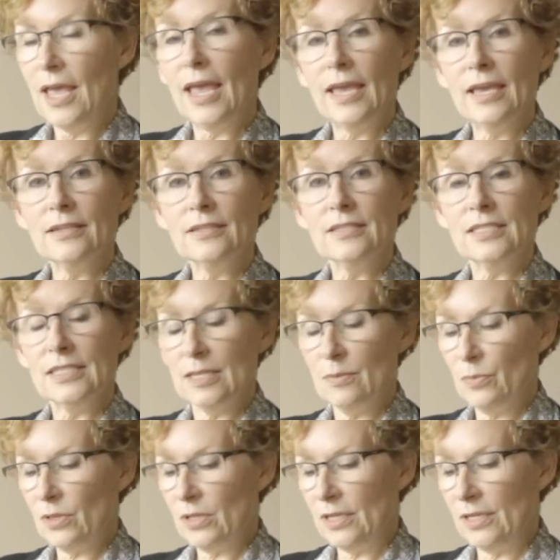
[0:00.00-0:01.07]
And
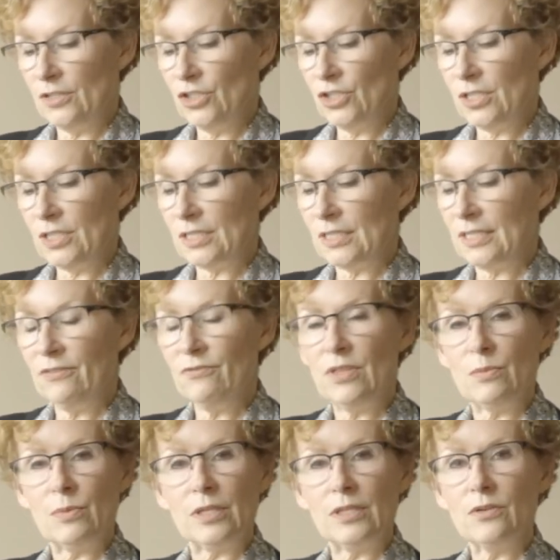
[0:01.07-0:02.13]
simply just leave
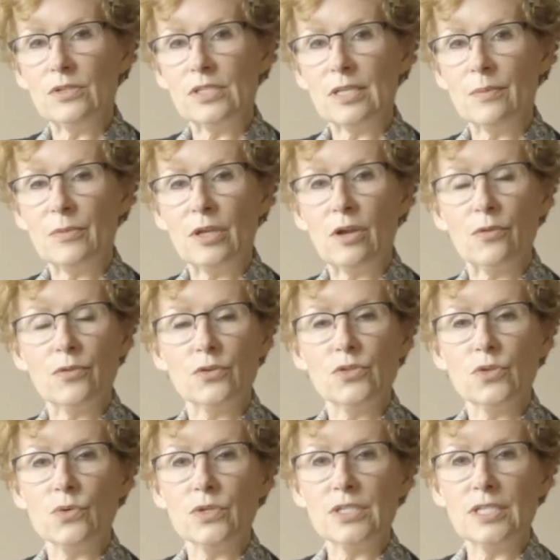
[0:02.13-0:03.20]
them a little something on their
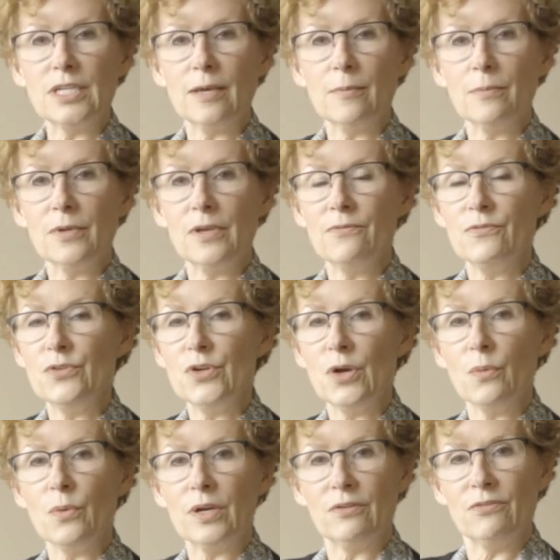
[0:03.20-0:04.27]
doorstep if you
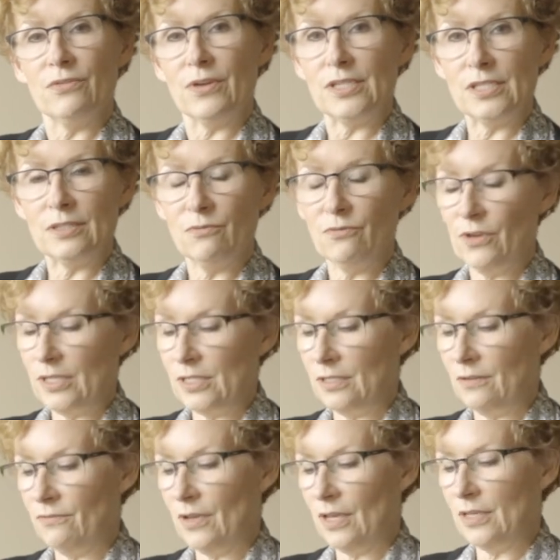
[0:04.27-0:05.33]
don't want to face them face to
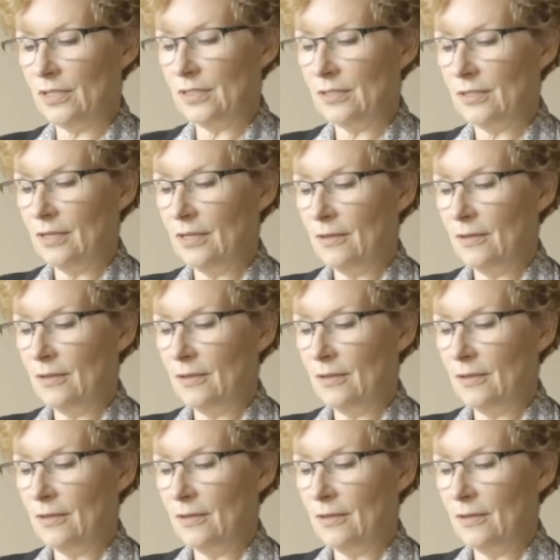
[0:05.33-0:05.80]
face,